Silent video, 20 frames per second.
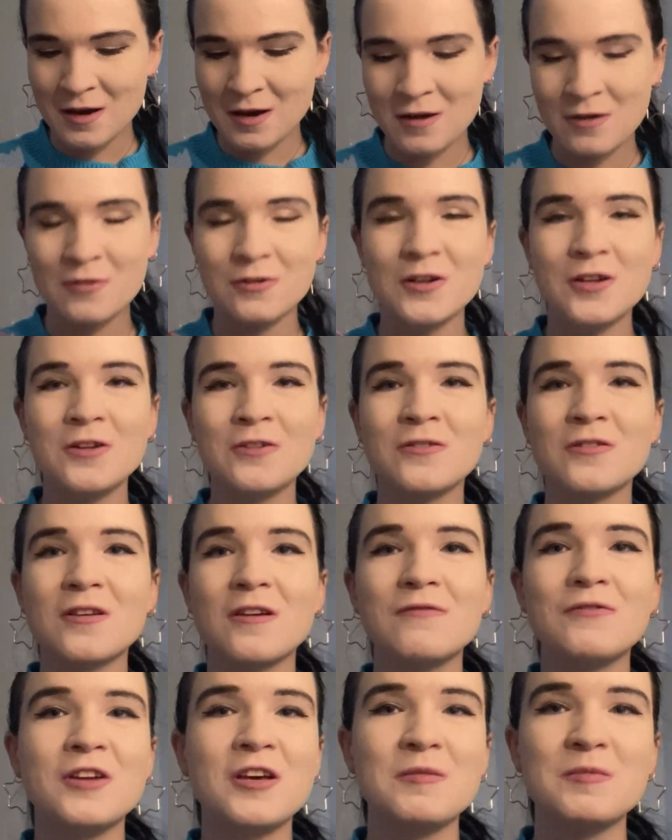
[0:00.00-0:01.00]
oh, they don't
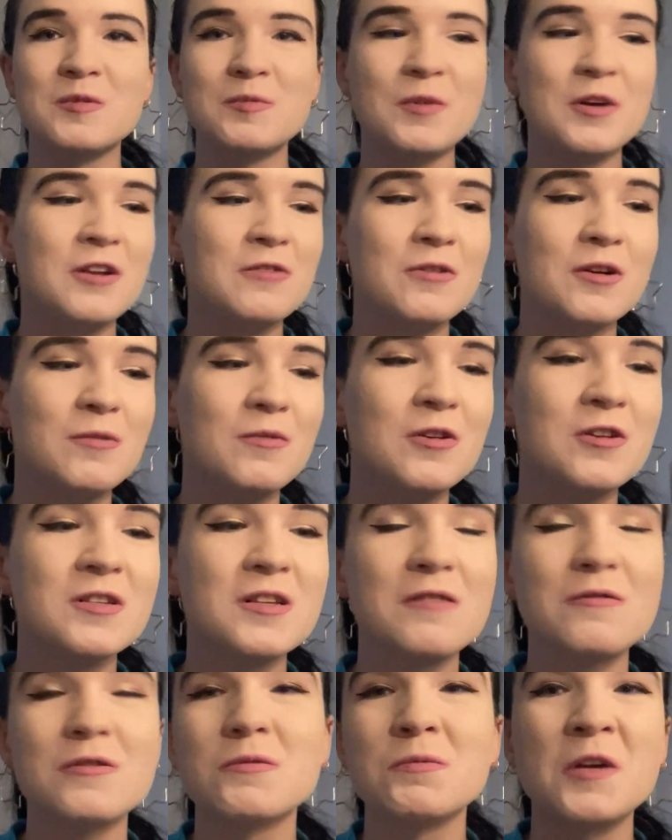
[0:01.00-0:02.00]
have names, by the way, because
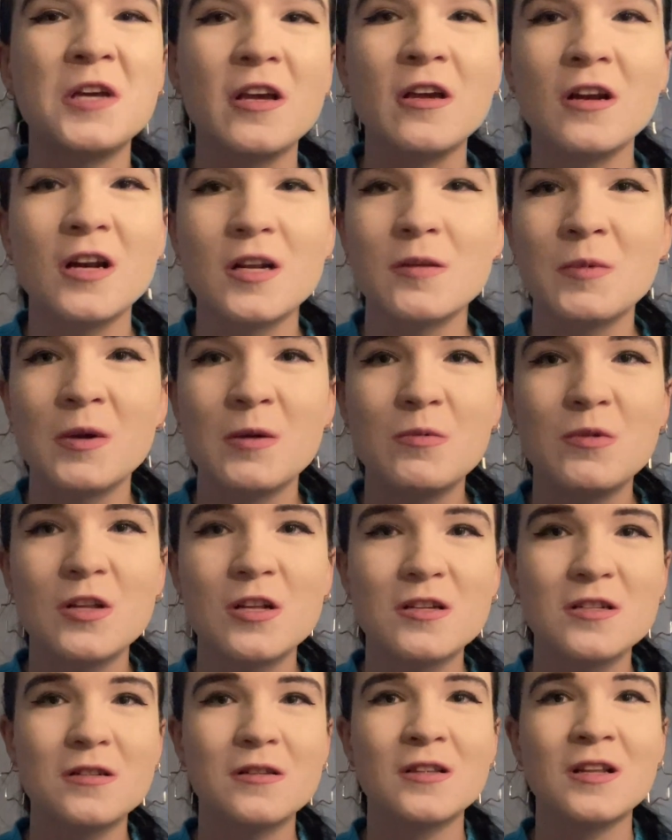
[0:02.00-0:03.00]
I was thinking maybe
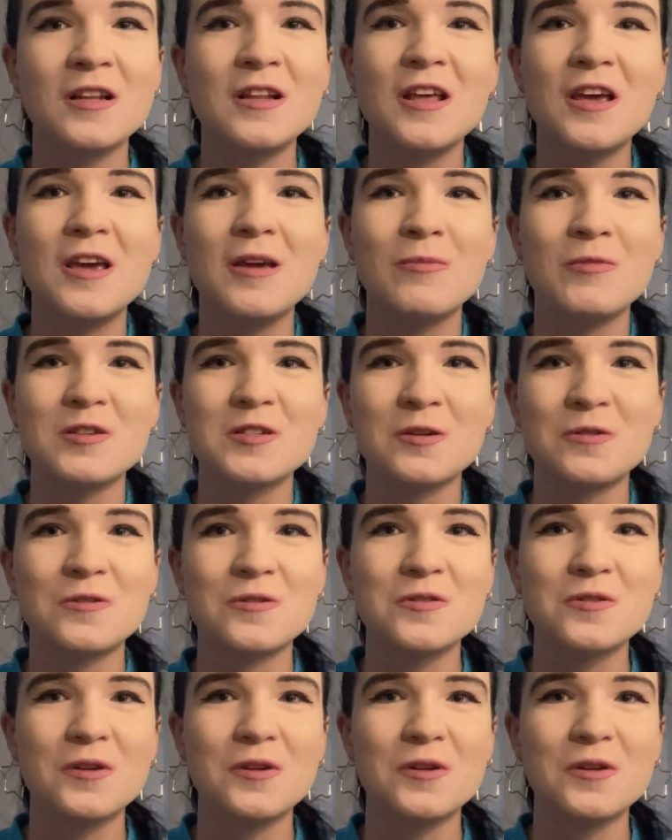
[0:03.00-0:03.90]
the name is also